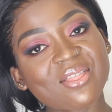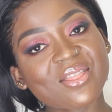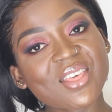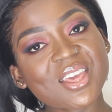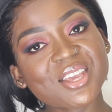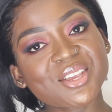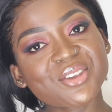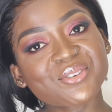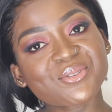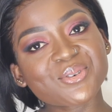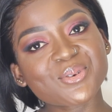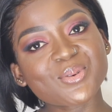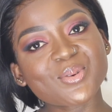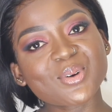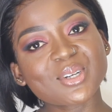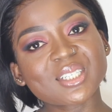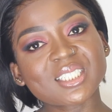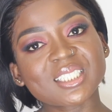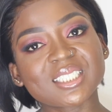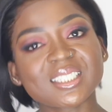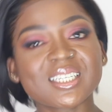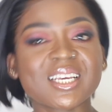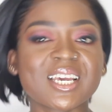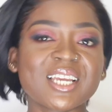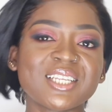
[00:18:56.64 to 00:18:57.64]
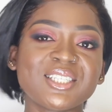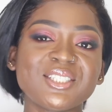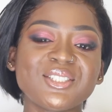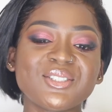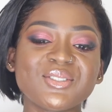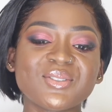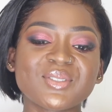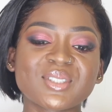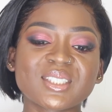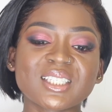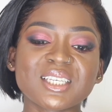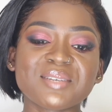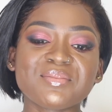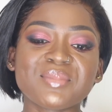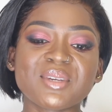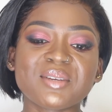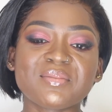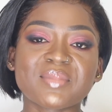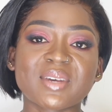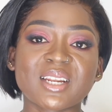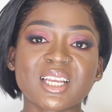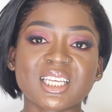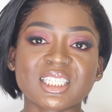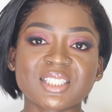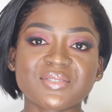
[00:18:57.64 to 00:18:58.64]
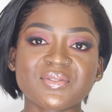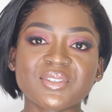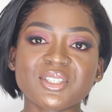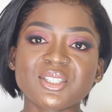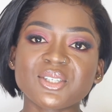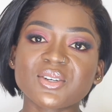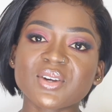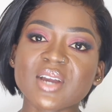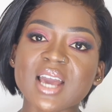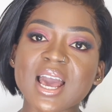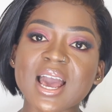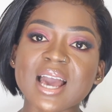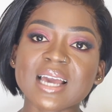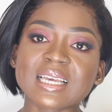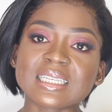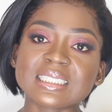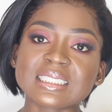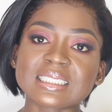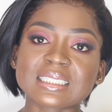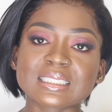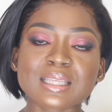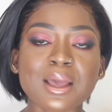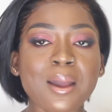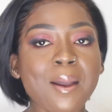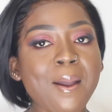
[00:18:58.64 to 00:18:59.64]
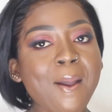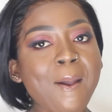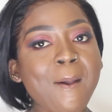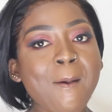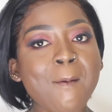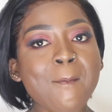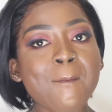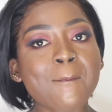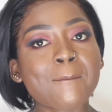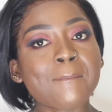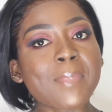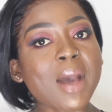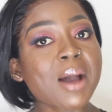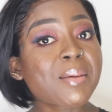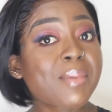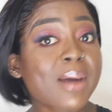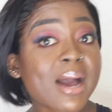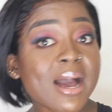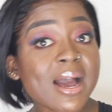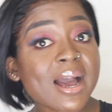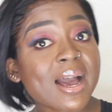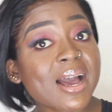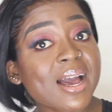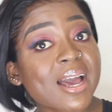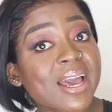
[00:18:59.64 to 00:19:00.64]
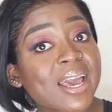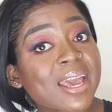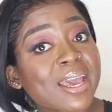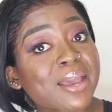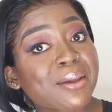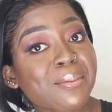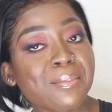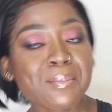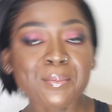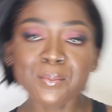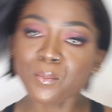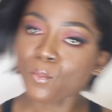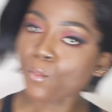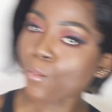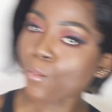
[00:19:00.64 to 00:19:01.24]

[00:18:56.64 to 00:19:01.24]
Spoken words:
Thank you for watching, and you'll see me in my next video, guys. Bye bye.